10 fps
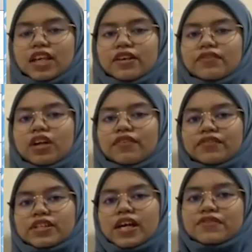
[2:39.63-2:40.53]
The level
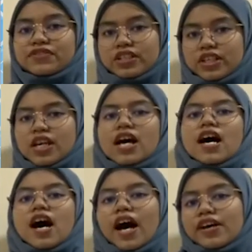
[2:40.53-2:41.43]
of risk has 3:
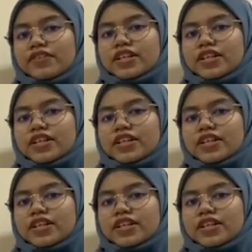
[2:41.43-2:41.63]
high